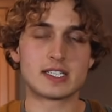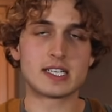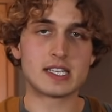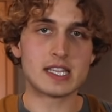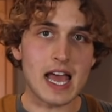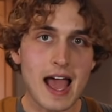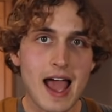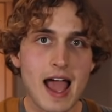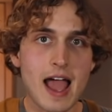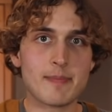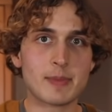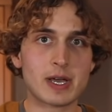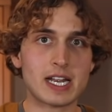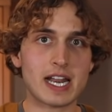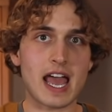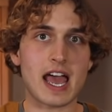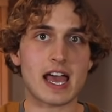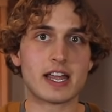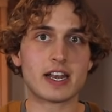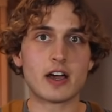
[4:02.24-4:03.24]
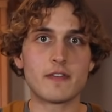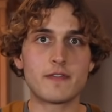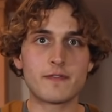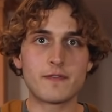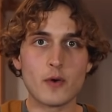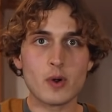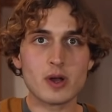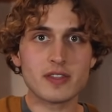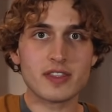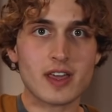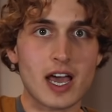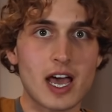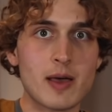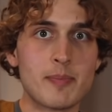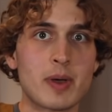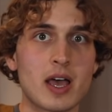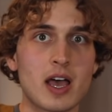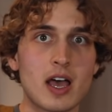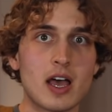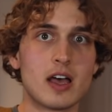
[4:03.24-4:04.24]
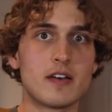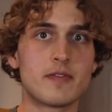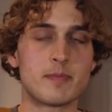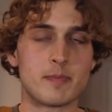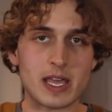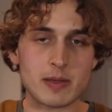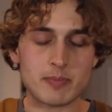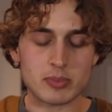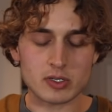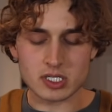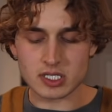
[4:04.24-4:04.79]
To that, I'm gonna add a 4th cup of maple